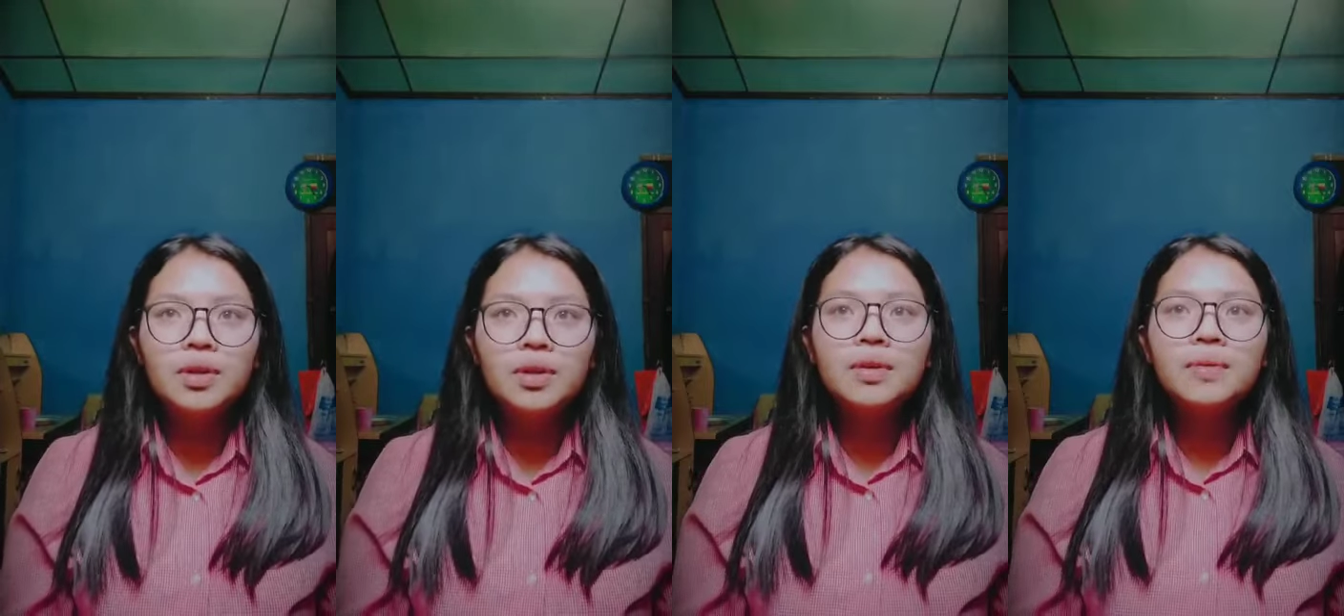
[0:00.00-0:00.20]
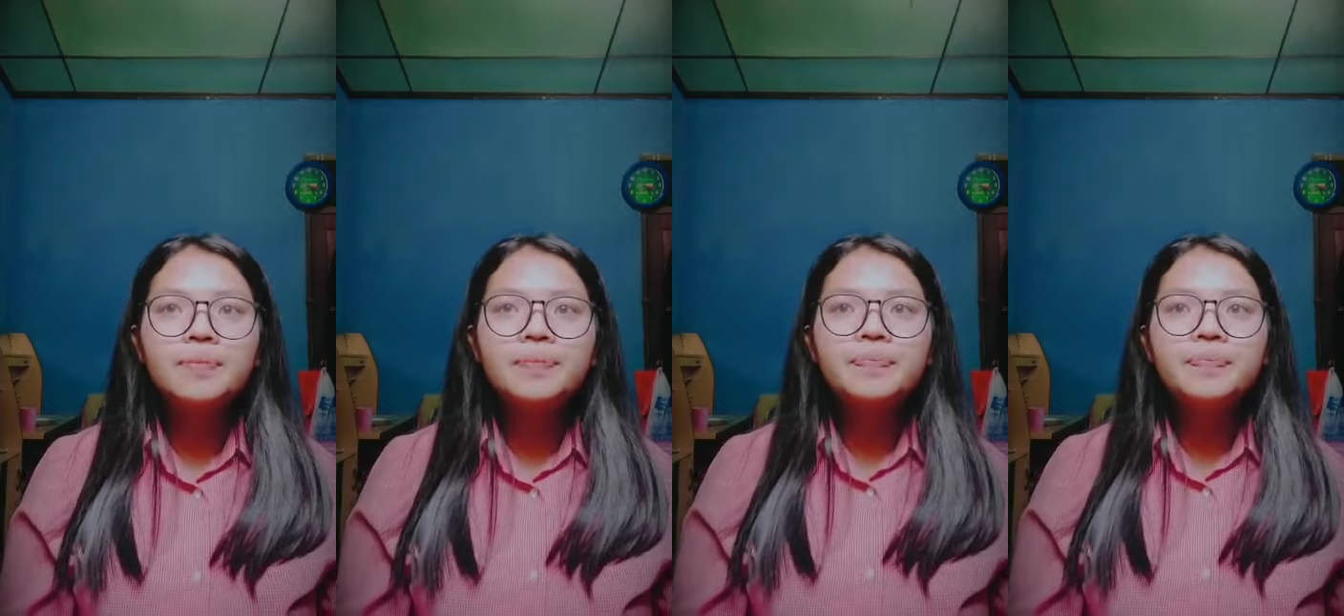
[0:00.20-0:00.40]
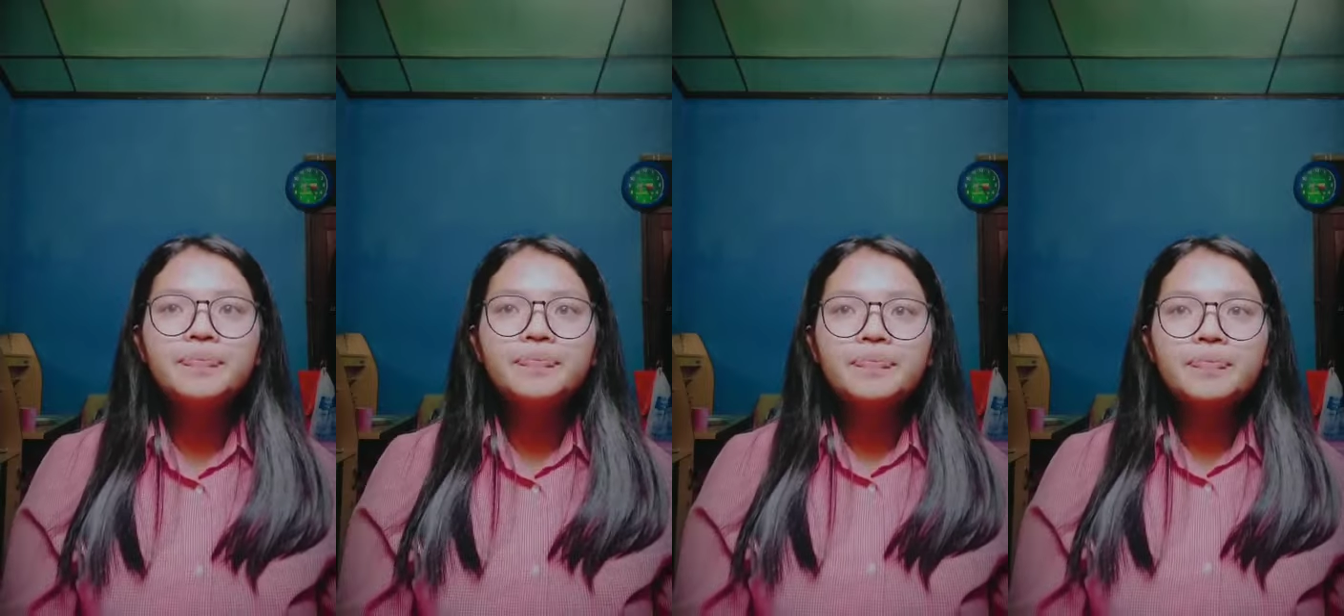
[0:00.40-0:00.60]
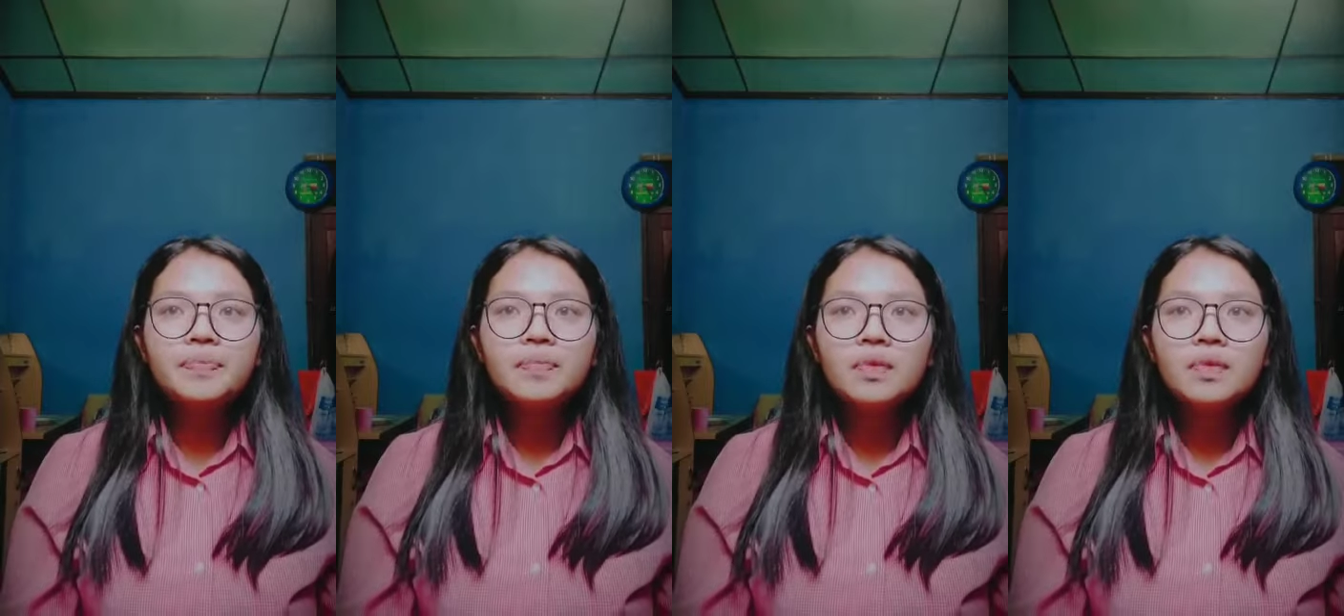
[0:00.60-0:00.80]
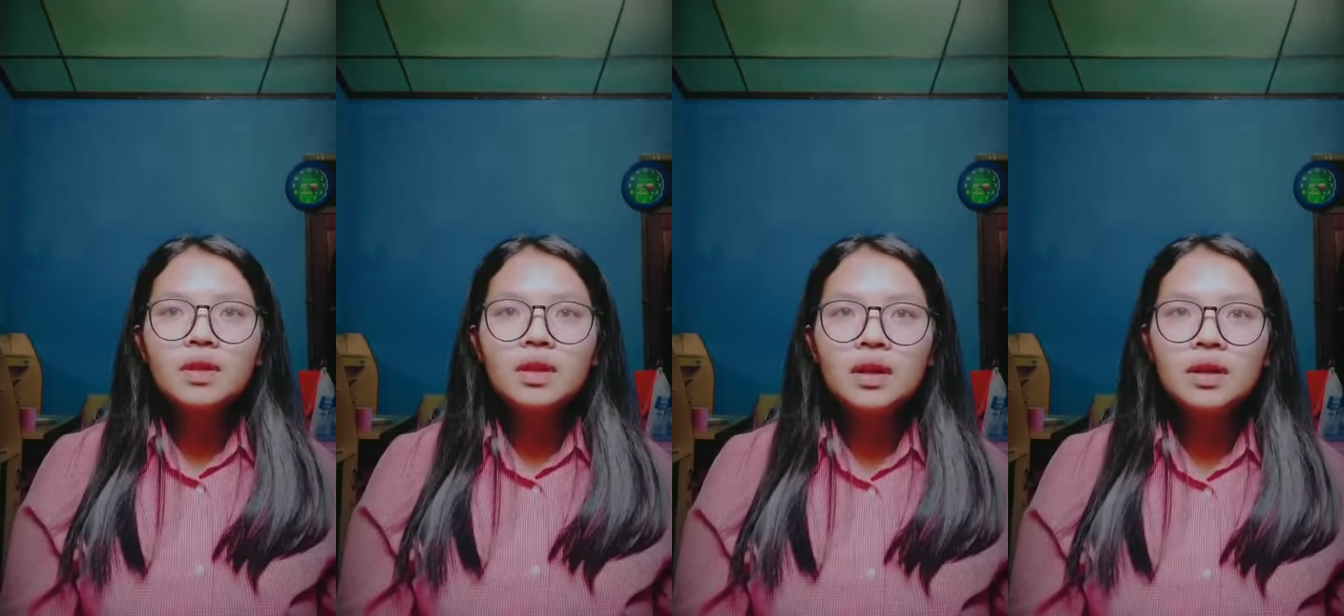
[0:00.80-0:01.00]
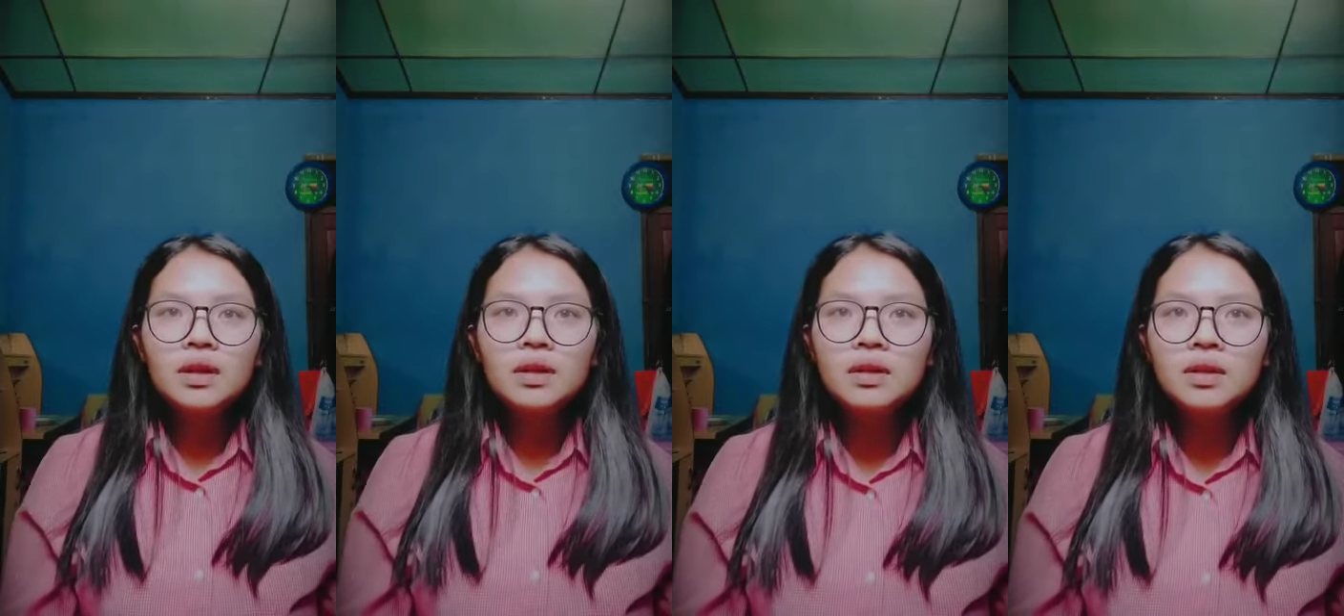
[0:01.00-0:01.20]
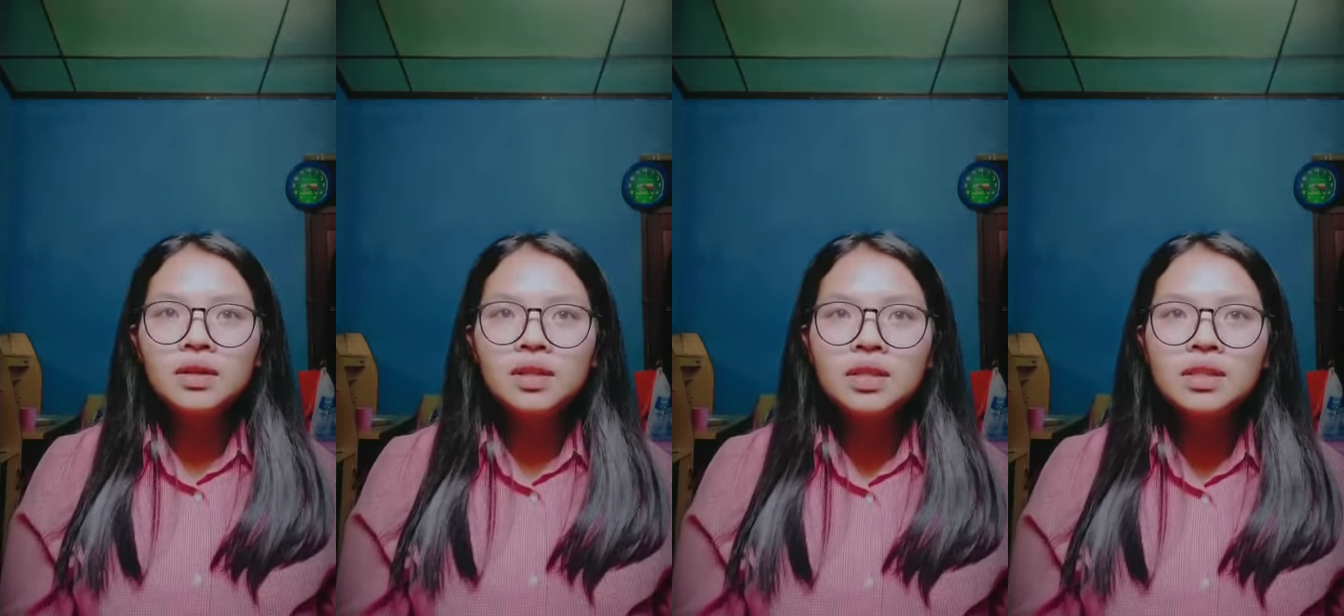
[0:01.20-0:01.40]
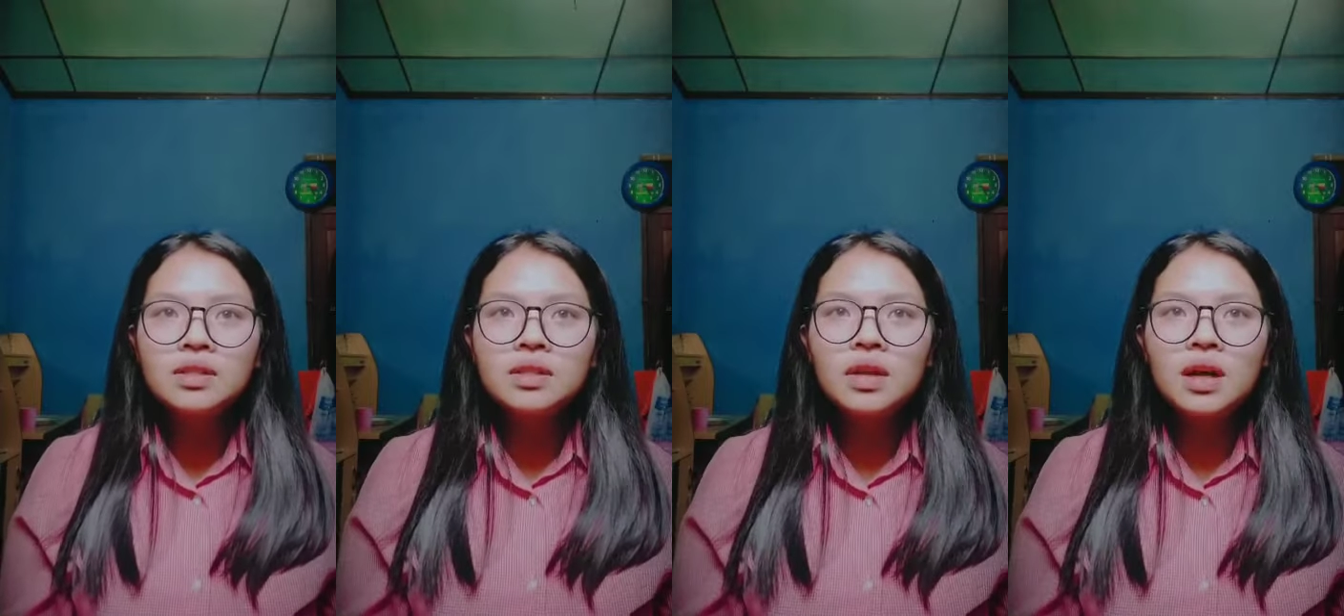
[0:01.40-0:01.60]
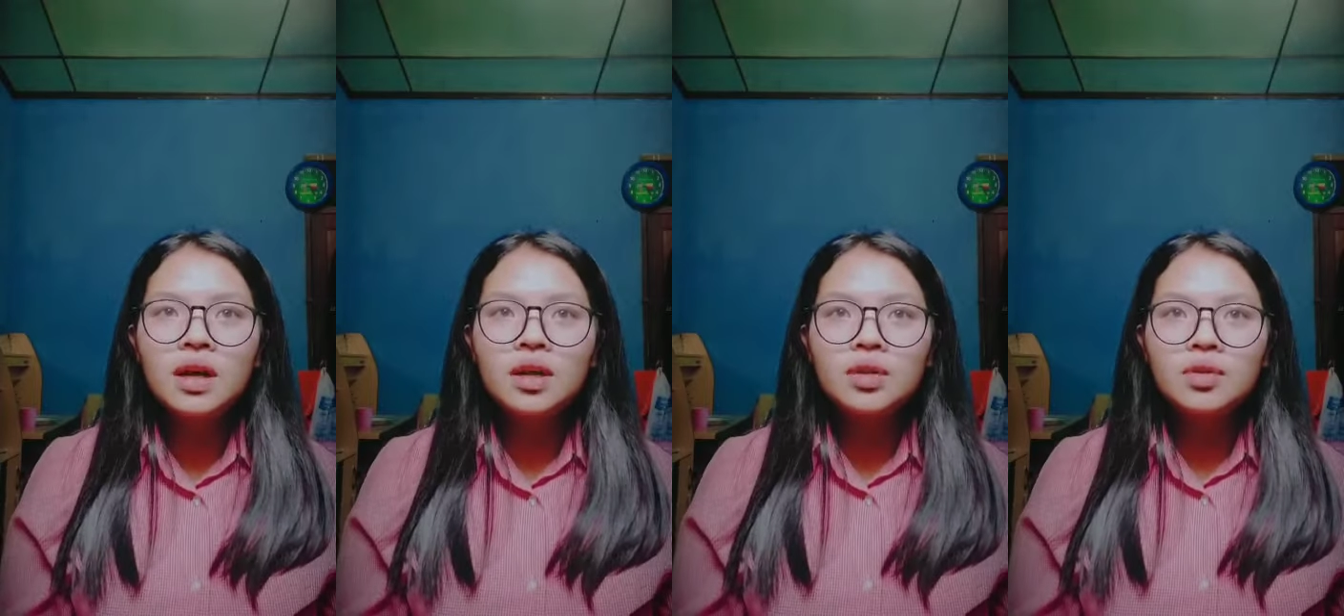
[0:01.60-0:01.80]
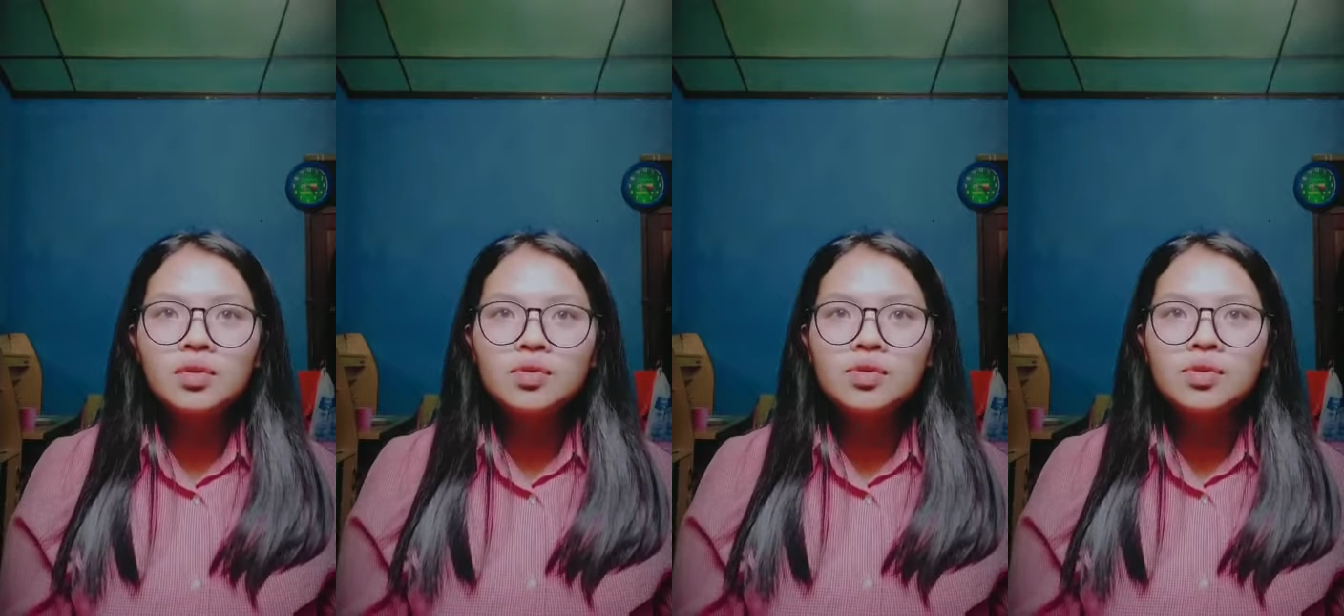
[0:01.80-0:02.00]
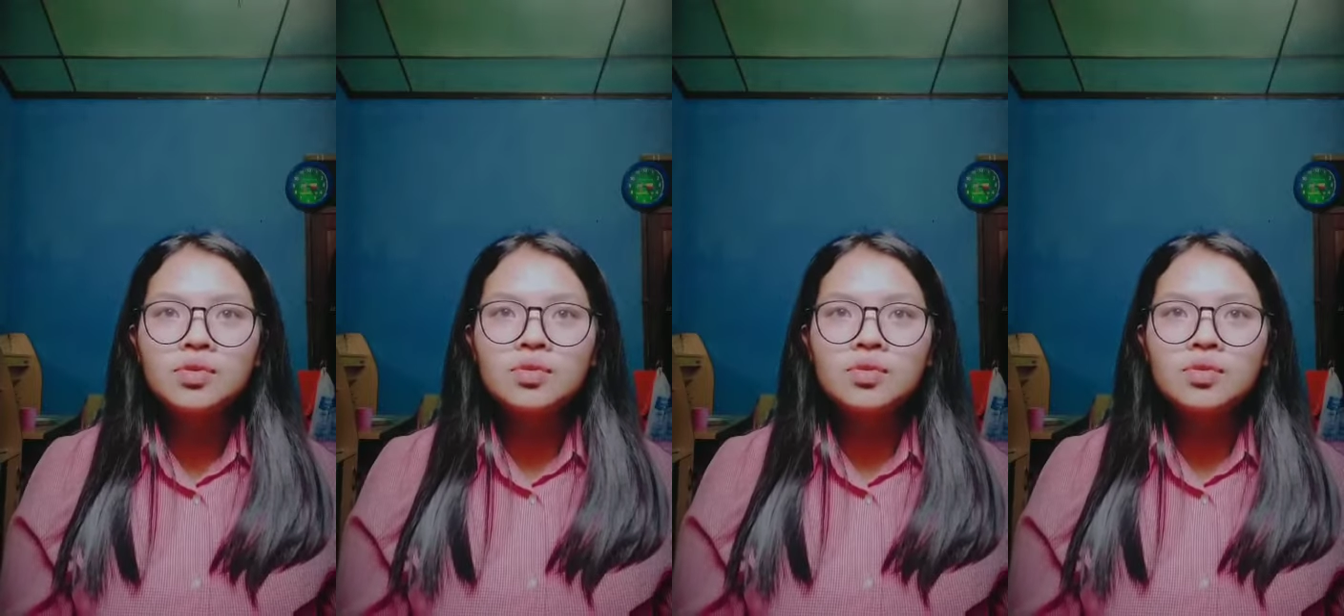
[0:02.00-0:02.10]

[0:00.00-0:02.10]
I choose information of UMI.